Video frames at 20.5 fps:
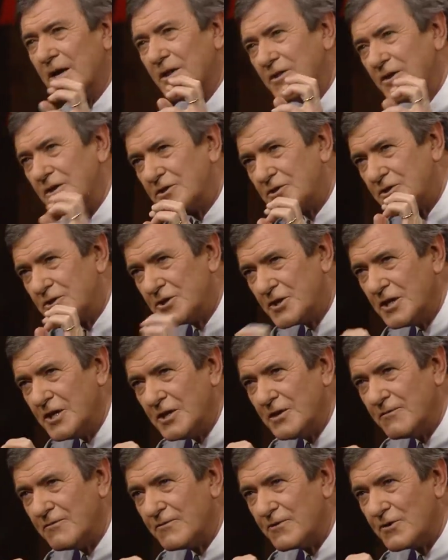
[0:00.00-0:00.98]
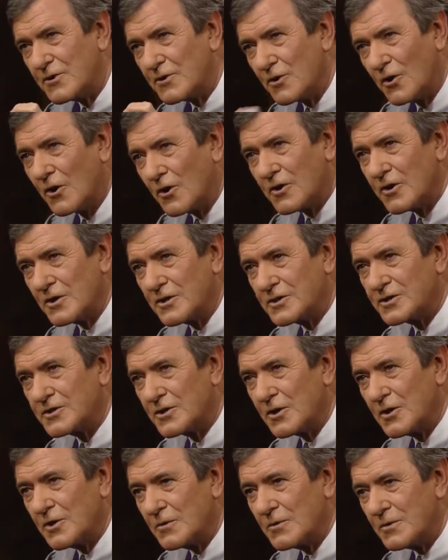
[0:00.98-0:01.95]
the chief
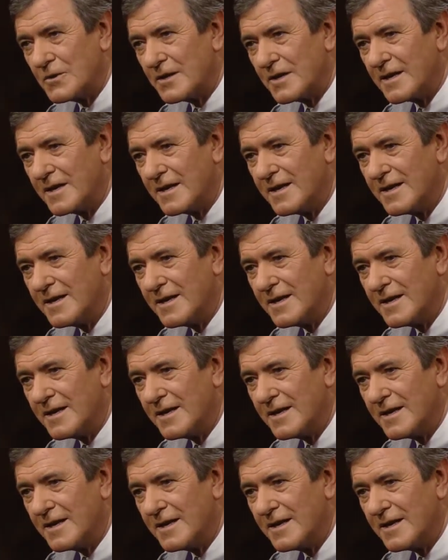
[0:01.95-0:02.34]
cornerstone.